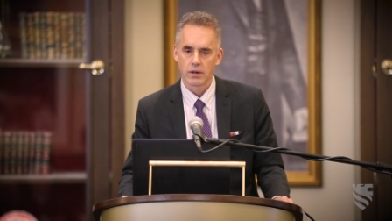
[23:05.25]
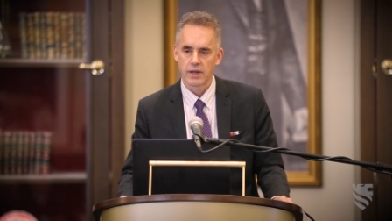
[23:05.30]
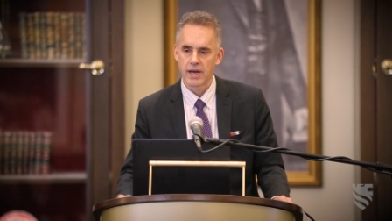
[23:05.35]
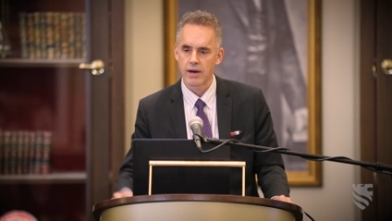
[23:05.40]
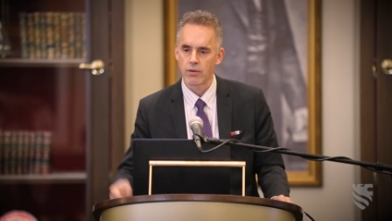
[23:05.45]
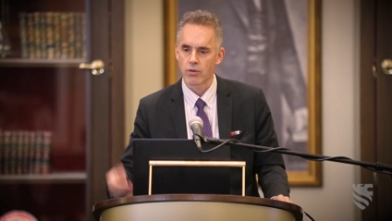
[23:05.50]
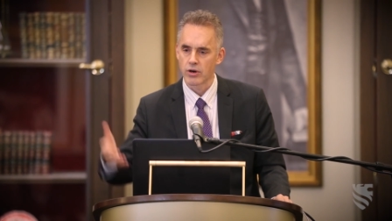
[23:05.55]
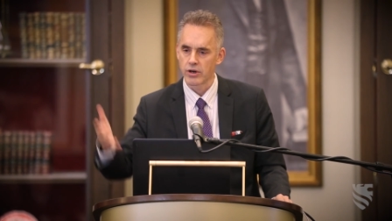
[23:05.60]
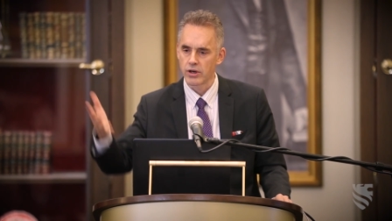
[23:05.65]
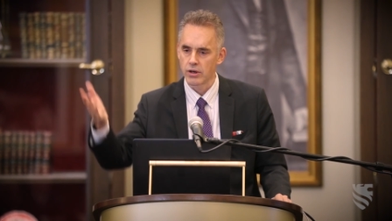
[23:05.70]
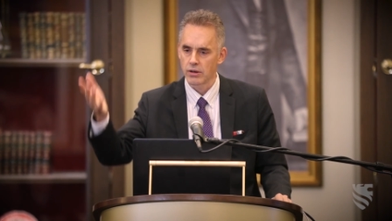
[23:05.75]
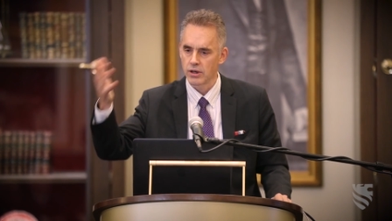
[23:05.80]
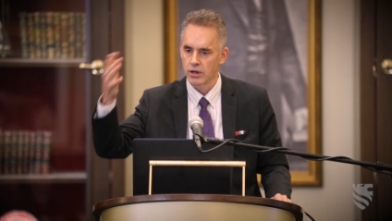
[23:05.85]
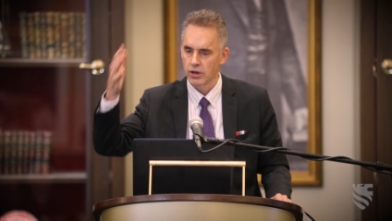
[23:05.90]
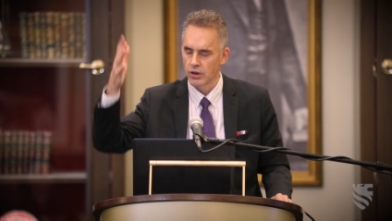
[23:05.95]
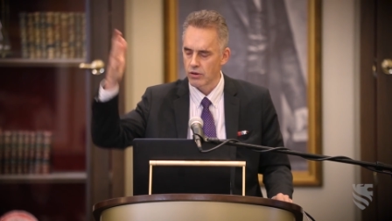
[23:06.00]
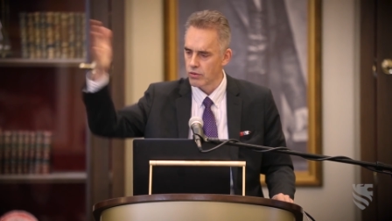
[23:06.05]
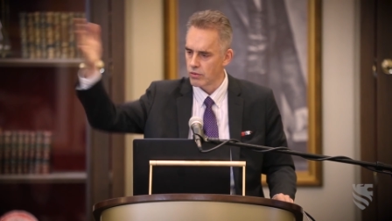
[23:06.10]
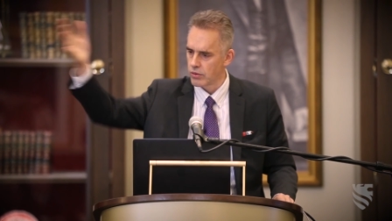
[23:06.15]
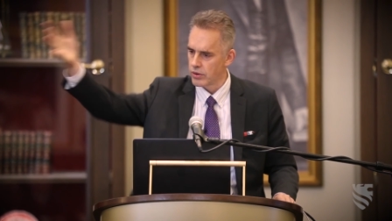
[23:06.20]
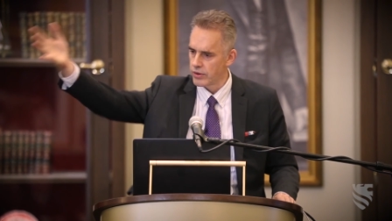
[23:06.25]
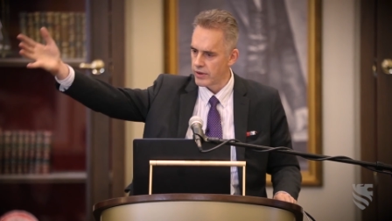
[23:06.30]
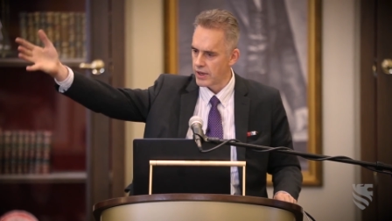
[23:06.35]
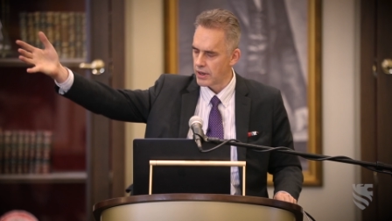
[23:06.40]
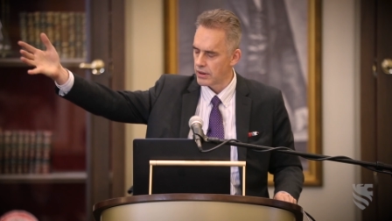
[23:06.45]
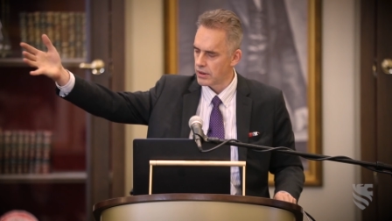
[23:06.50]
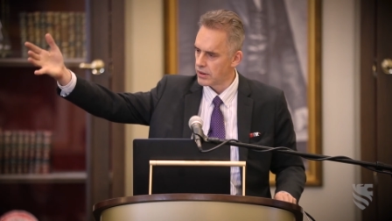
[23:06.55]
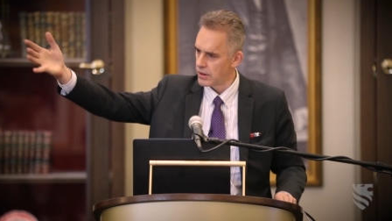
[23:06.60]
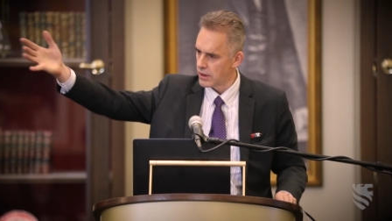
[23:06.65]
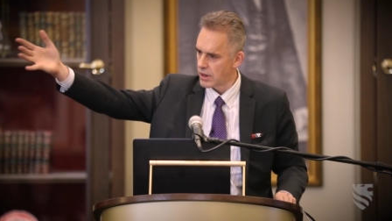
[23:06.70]
They were, you know,
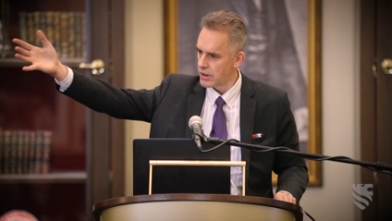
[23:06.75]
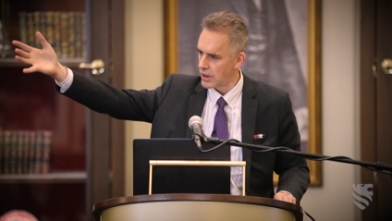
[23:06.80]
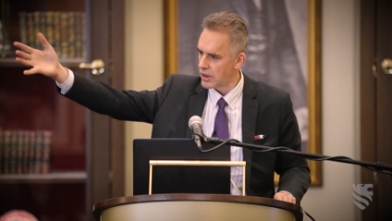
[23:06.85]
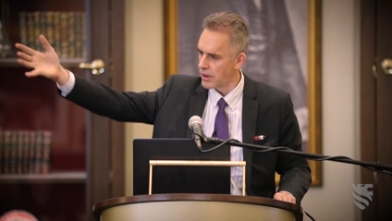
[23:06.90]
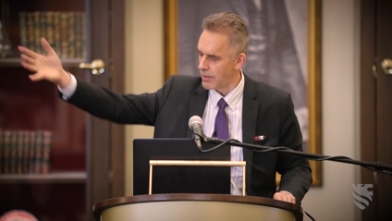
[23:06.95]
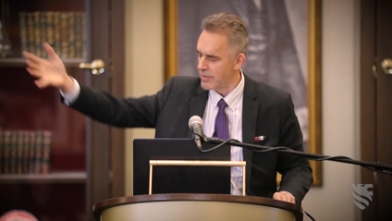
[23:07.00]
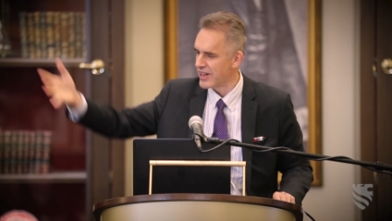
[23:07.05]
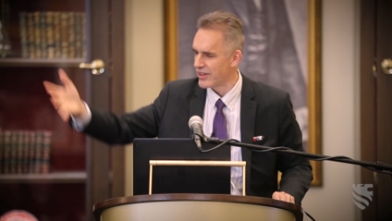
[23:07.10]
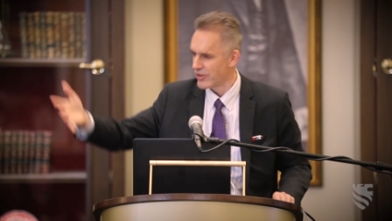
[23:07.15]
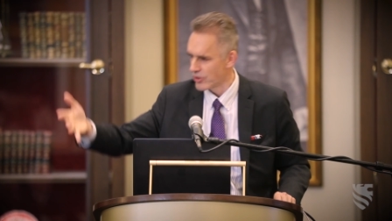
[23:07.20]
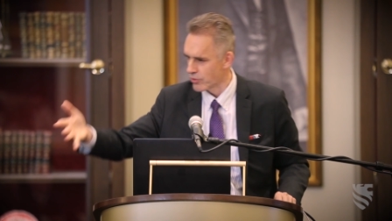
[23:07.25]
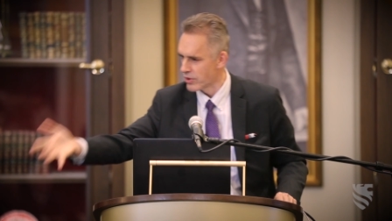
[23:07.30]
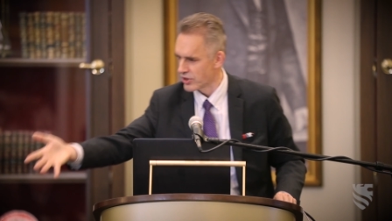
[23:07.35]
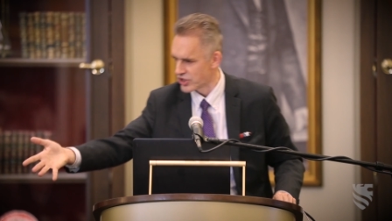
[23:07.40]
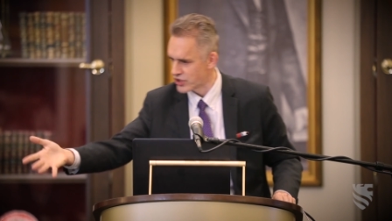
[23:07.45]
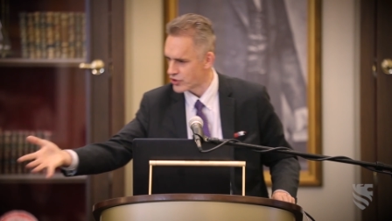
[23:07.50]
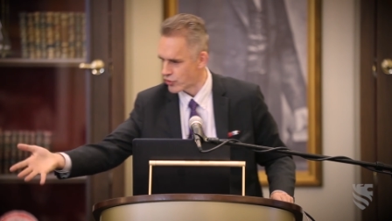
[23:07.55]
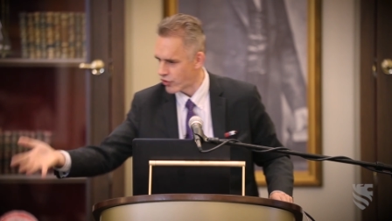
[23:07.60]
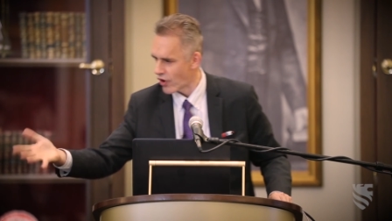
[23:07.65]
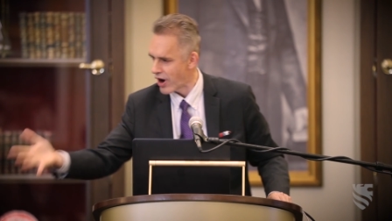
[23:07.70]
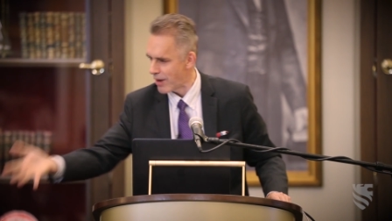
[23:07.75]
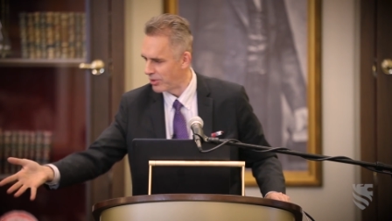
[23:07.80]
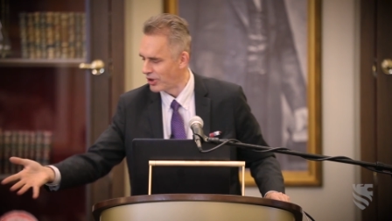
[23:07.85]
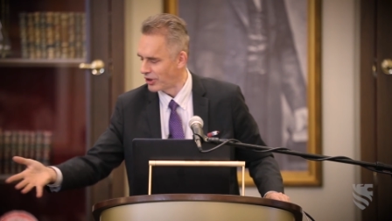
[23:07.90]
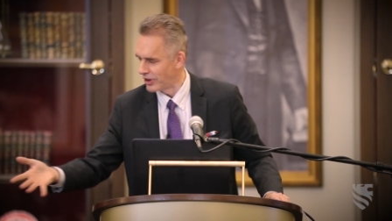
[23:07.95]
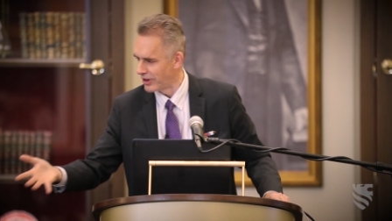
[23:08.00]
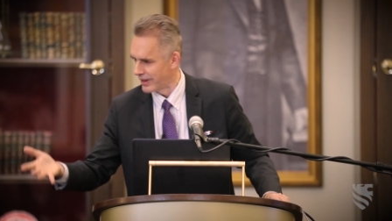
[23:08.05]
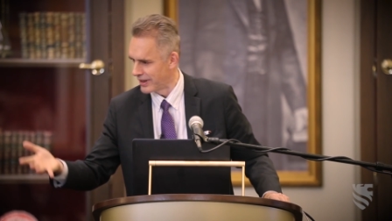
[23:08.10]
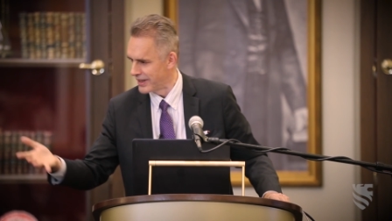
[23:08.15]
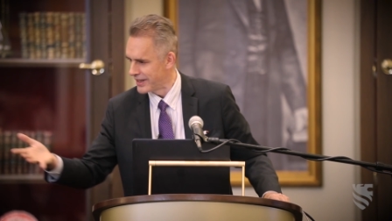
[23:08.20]
I mean, there was
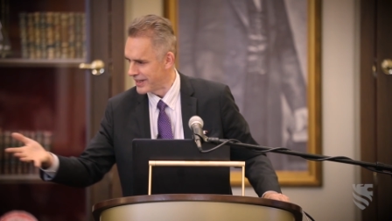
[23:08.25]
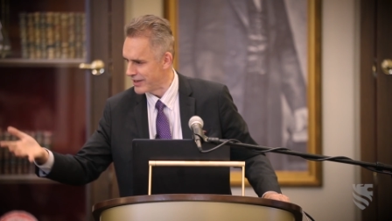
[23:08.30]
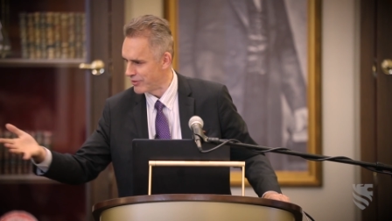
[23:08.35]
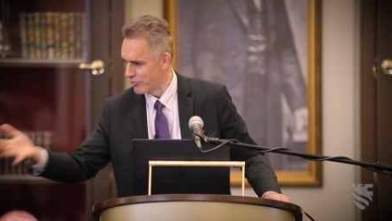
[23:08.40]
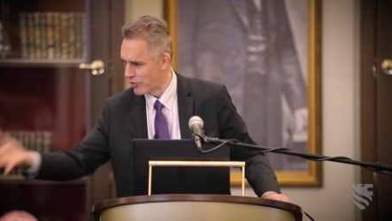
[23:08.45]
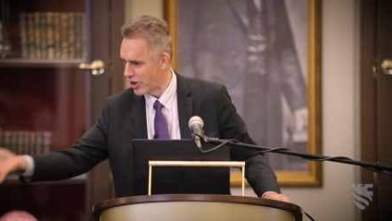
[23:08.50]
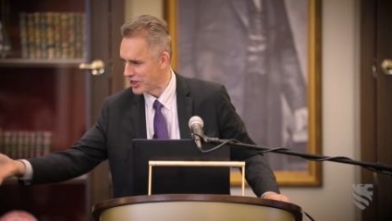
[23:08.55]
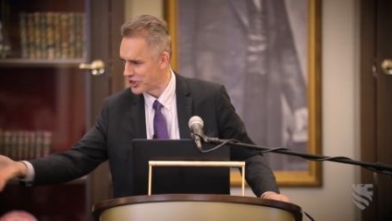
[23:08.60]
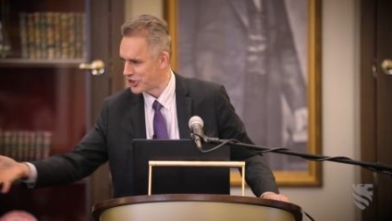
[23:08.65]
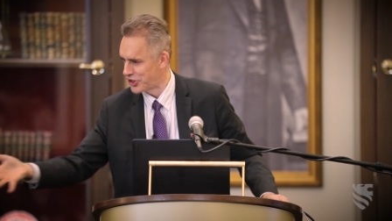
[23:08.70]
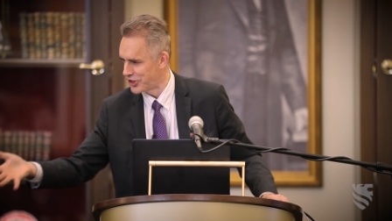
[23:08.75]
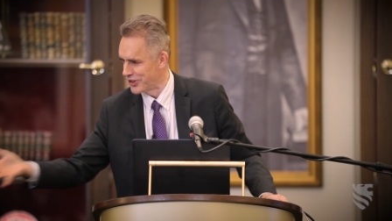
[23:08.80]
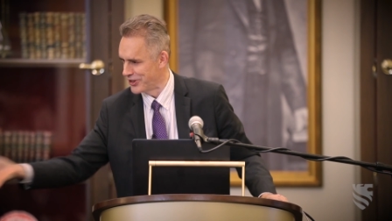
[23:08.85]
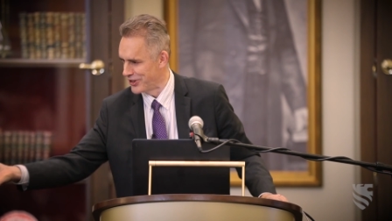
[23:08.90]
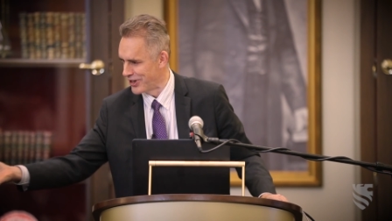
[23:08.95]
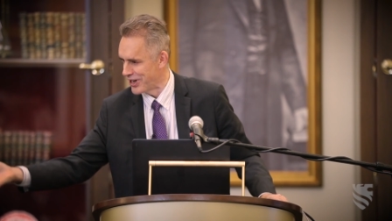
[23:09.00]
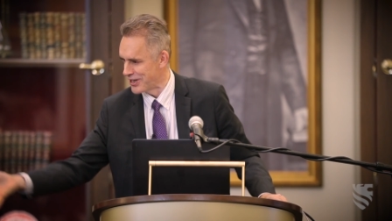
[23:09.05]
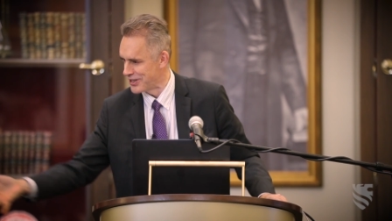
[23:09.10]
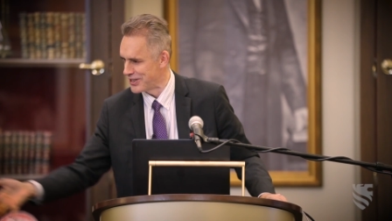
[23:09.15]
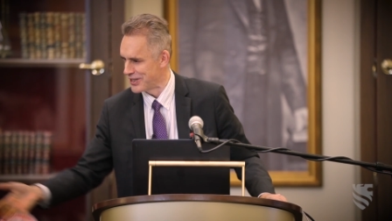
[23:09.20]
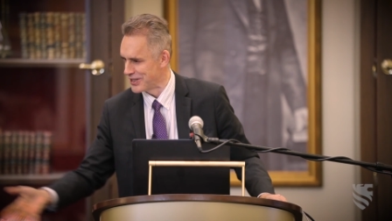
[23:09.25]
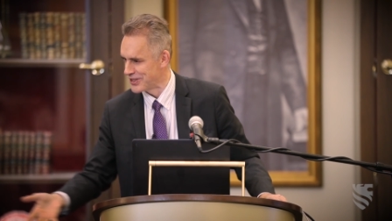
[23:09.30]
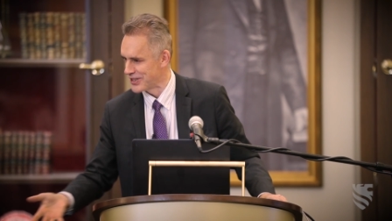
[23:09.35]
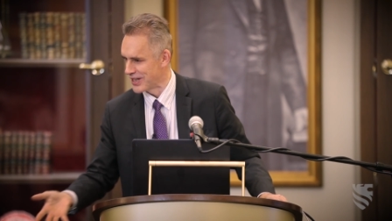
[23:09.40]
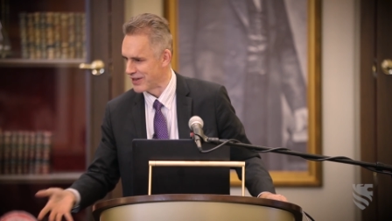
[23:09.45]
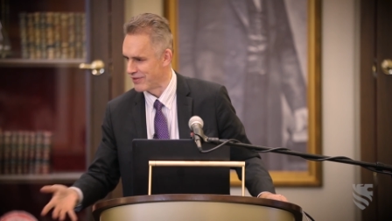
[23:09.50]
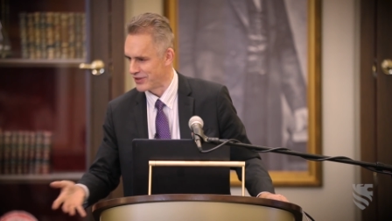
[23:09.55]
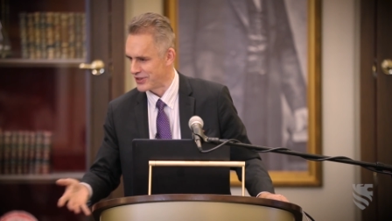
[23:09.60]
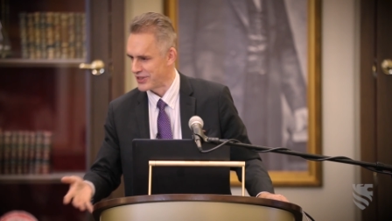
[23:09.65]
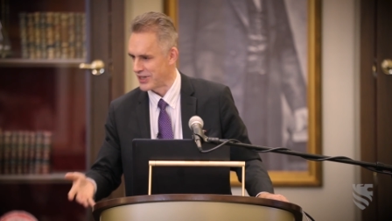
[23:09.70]
trouble in Russia in
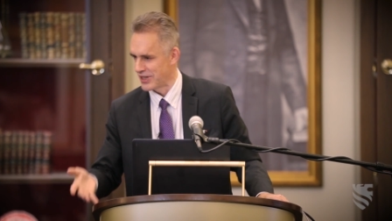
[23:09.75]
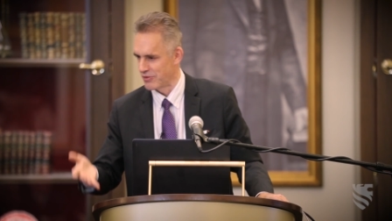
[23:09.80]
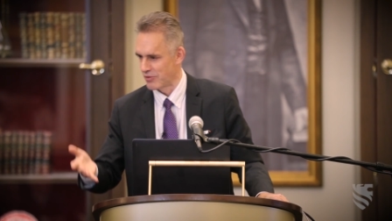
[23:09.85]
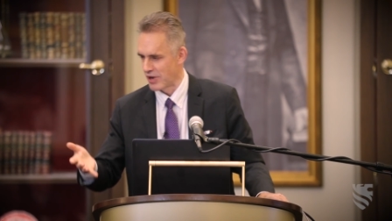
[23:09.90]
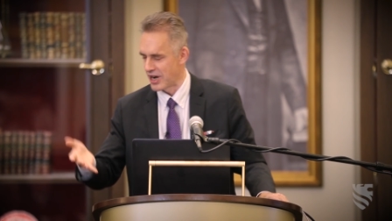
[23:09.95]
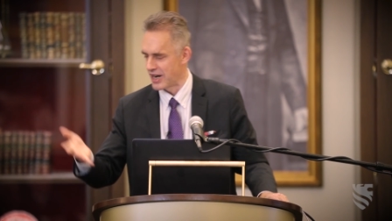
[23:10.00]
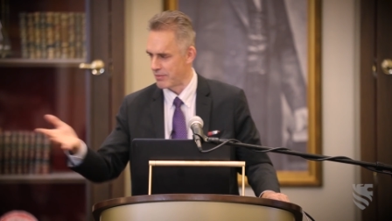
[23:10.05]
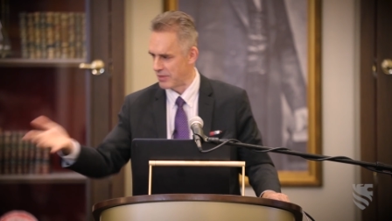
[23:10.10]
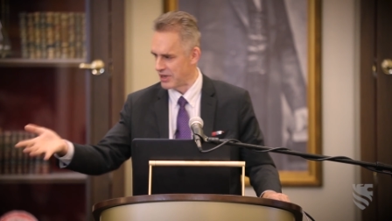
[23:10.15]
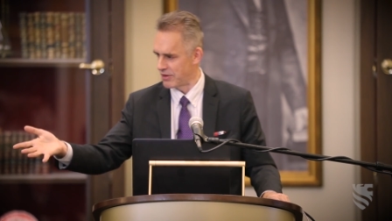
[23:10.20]
1917, right?